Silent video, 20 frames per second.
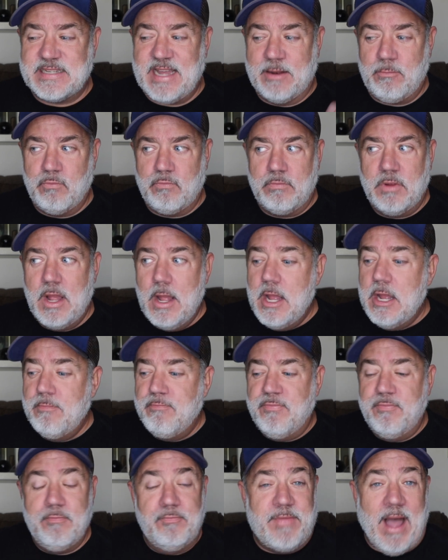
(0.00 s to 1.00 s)
and
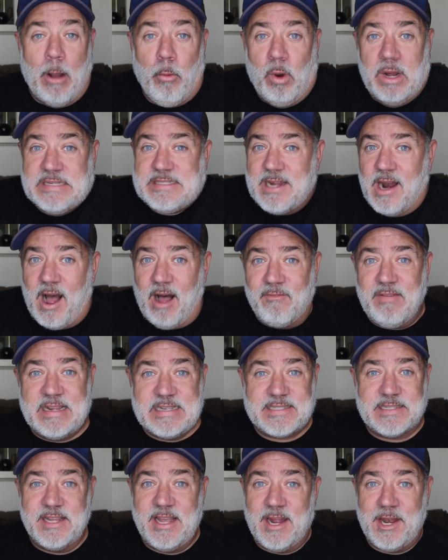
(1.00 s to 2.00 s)
that wasn't
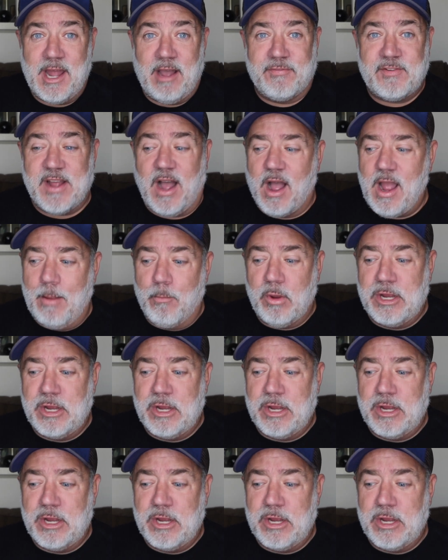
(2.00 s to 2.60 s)
obviously enough time.